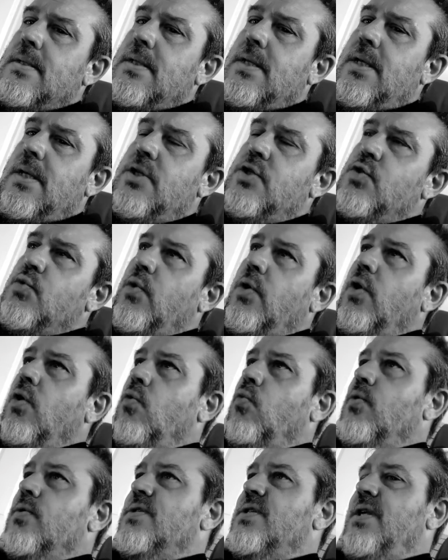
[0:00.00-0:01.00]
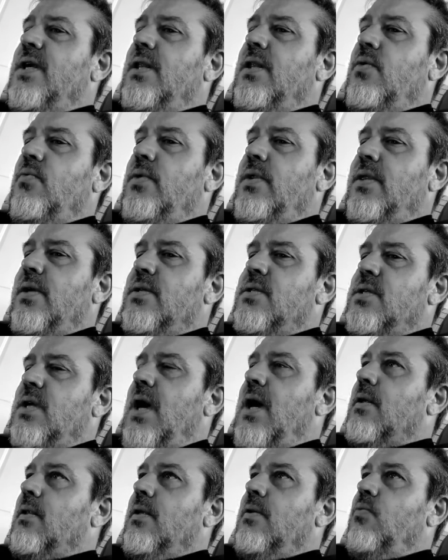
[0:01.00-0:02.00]
Israel was dealing with
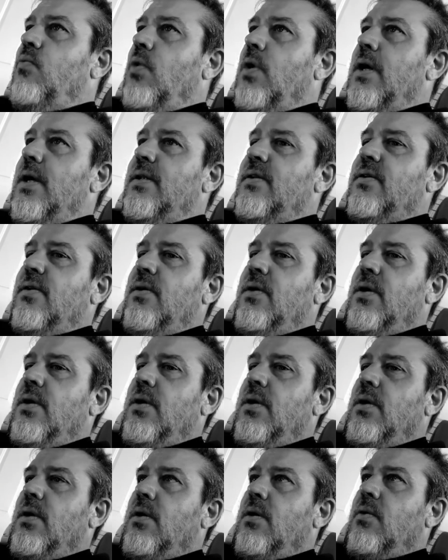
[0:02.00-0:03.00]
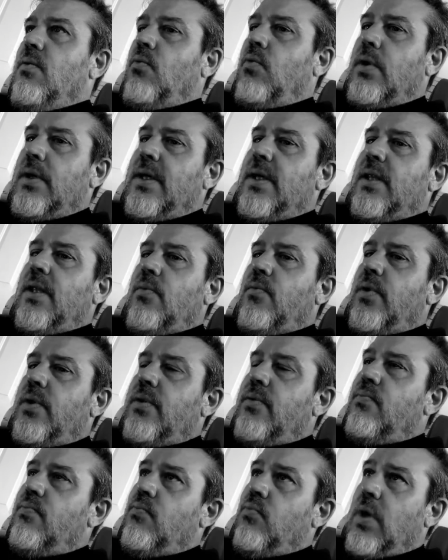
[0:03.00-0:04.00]
exactly what we're dealing
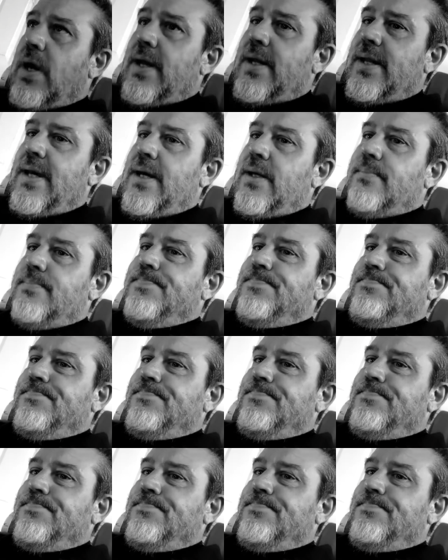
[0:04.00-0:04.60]
with right now.